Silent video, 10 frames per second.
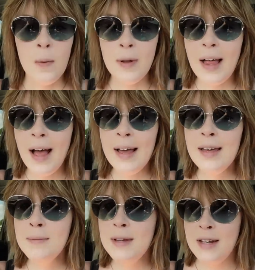Well, I
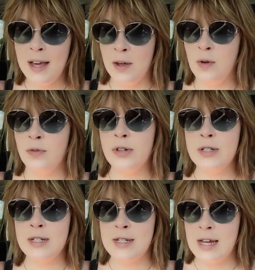am in Hanover
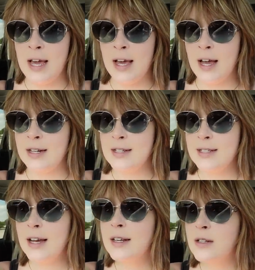today. I
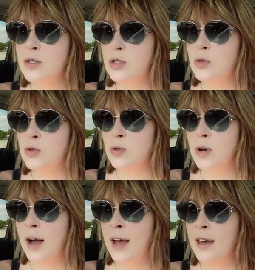decided to
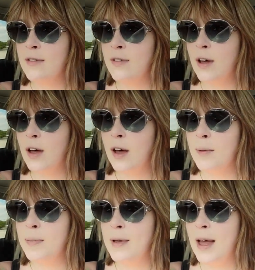drive
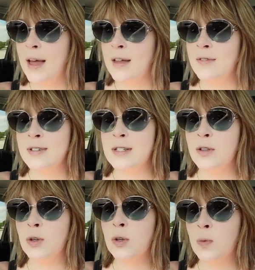up and visit
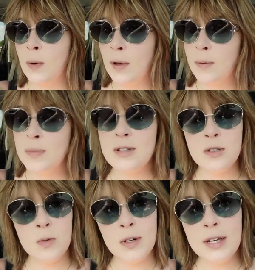the Goodwill.
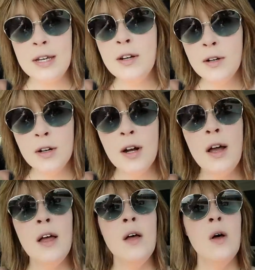Since we're here,
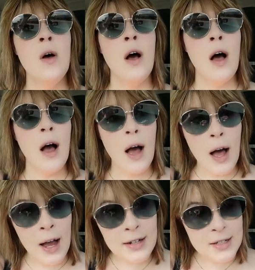
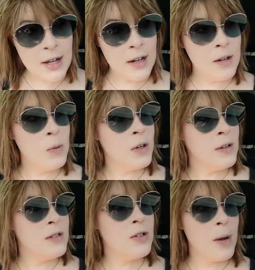I decided we're
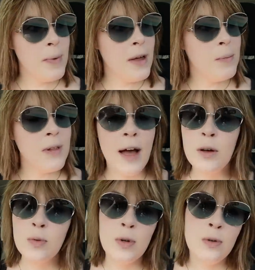gonna stop at
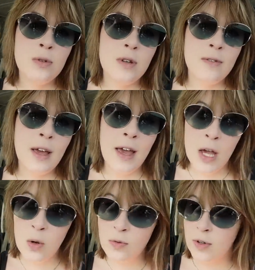Black Rose of
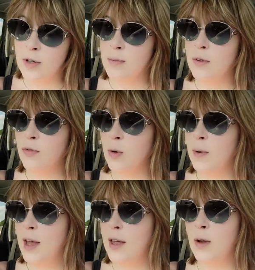Hanover before
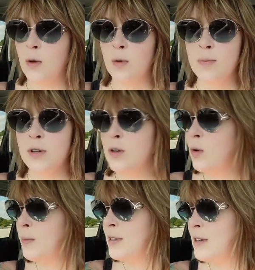we head home. They're
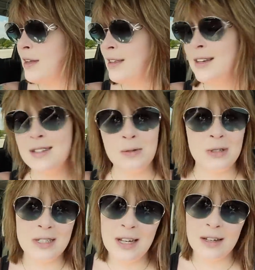open, I think, until
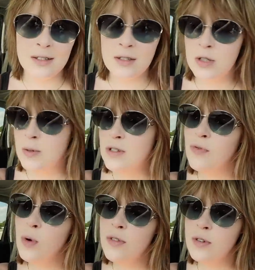six. So it's
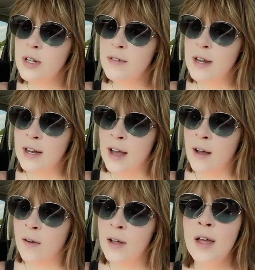four thirty right
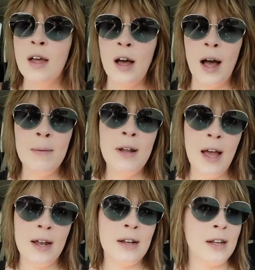now. I'm gonna
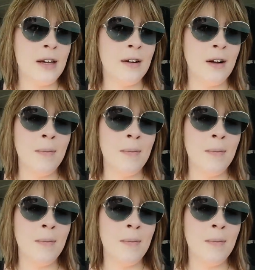head in here.